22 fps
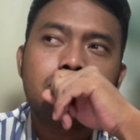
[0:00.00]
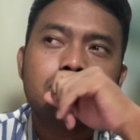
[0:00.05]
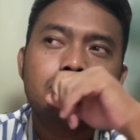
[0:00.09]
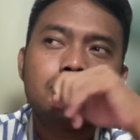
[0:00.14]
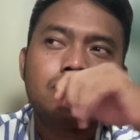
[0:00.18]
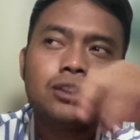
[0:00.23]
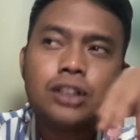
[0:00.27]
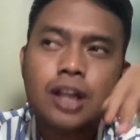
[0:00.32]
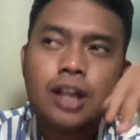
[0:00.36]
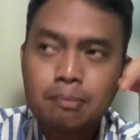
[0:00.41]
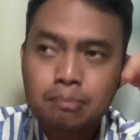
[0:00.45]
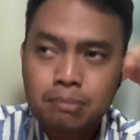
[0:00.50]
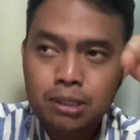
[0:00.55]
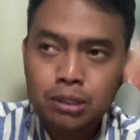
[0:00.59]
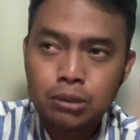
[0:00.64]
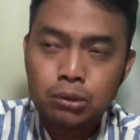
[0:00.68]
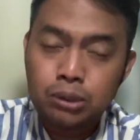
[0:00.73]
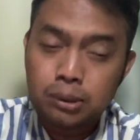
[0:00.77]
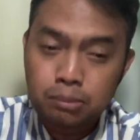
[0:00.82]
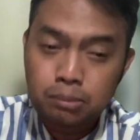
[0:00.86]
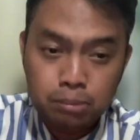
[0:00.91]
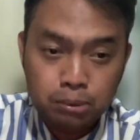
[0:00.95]
jump into
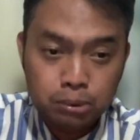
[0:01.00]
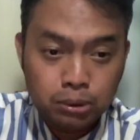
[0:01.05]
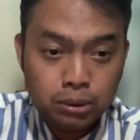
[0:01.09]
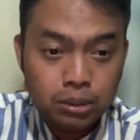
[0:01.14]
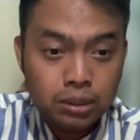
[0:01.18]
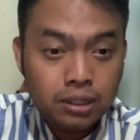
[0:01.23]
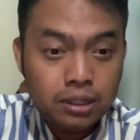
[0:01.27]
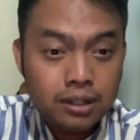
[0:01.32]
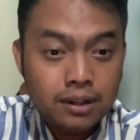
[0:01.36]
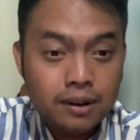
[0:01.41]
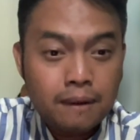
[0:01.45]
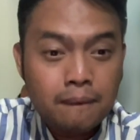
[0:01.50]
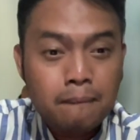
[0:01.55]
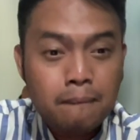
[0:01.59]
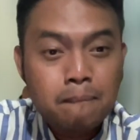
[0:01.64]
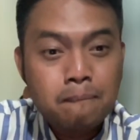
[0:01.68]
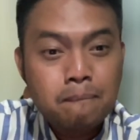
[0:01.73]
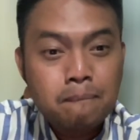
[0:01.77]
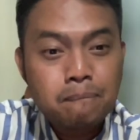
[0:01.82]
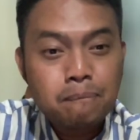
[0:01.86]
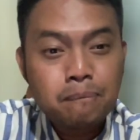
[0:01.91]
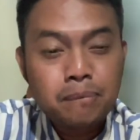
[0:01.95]
the pool
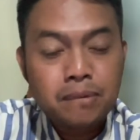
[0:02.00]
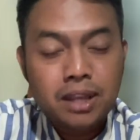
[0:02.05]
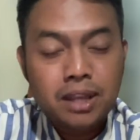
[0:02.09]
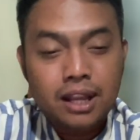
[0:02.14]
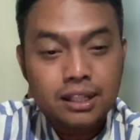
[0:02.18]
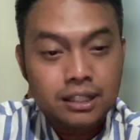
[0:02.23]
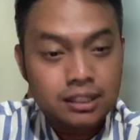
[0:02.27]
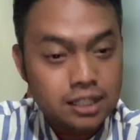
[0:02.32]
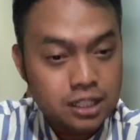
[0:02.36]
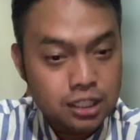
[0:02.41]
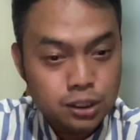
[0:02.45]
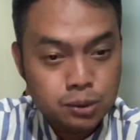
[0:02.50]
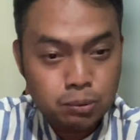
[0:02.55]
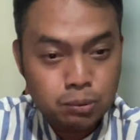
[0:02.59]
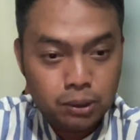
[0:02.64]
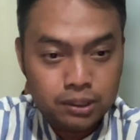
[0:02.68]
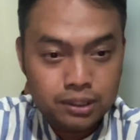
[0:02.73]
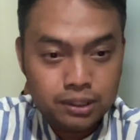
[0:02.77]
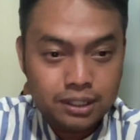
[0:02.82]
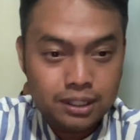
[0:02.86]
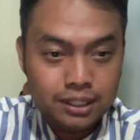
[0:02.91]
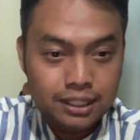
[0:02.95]
and then there is
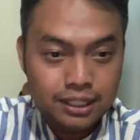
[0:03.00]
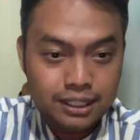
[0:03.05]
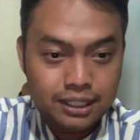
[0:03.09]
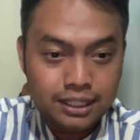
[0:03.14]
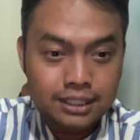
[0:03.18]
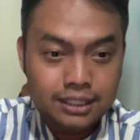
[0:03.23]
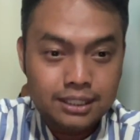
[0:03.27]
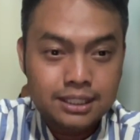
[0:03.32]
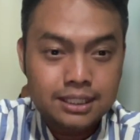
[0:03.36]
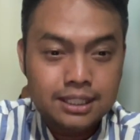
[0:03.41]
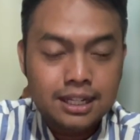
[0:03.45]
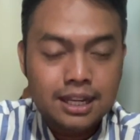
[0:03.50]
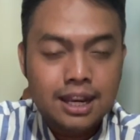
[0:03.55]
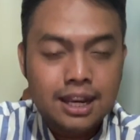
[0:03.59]
water in it,